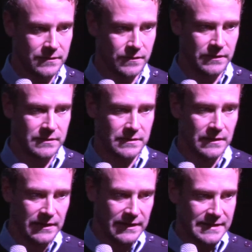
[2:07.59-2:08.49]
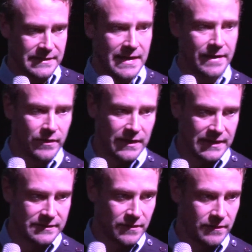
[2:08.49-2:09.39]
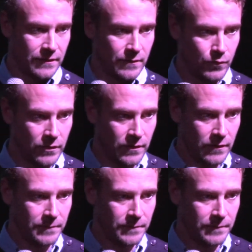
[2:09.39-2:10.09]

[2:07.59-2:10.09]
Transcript: so it has an iron cast under the wood,